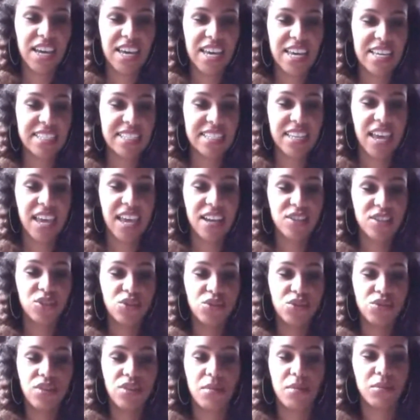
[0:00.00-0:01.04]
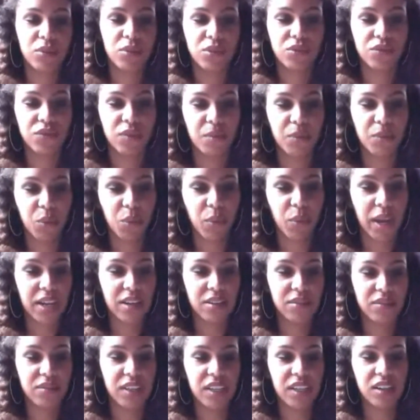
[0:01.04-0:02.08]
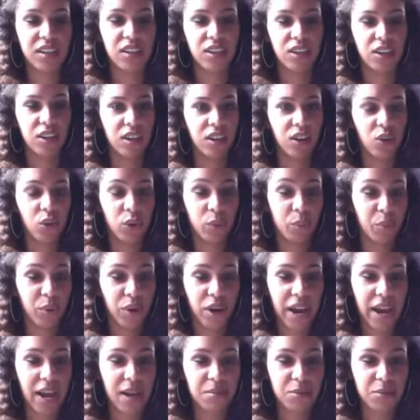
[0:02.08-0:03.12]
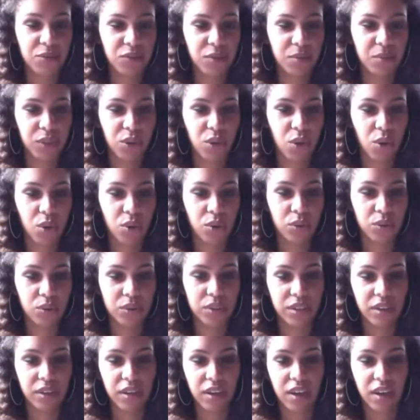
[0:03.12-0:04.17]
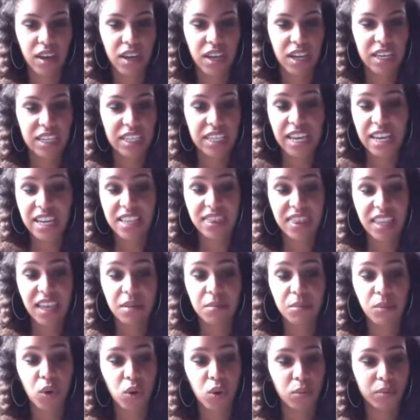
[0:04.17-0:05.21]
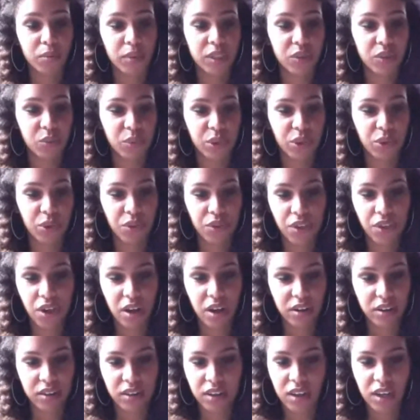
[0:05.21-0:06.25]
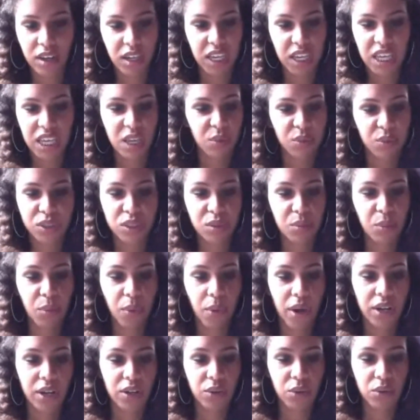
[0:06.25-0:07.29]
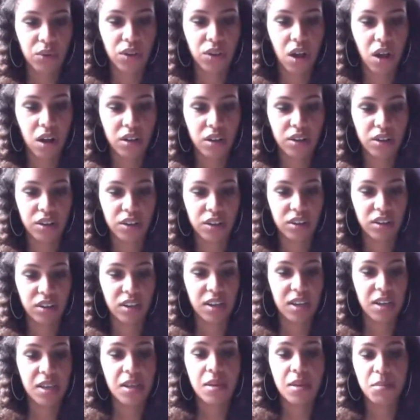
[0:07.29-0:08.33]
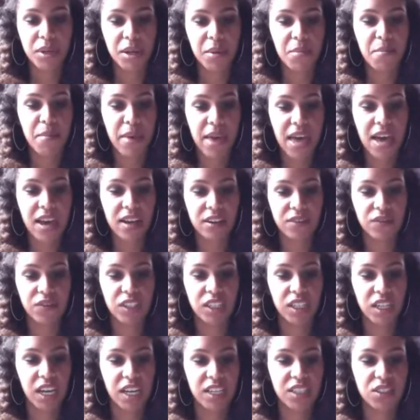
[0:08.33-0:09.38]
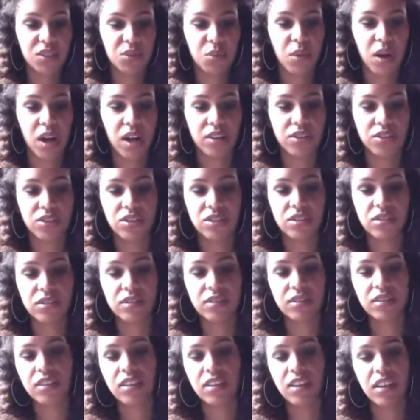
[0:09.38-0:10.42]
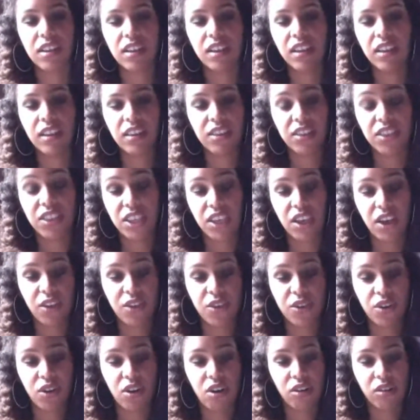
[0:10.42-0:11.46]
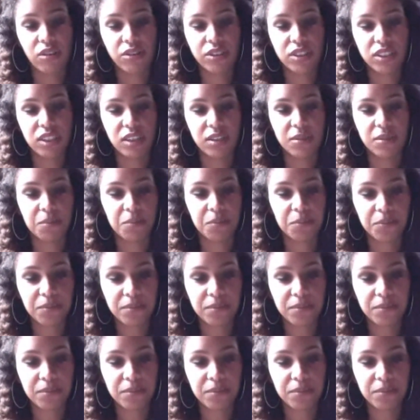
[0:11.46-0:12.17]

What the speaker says: His hands trembled from the weight of it, or perhaps from the cold. Yet in that moment Will thought he was a boy no longer, but a man of the night's watch. The other halted.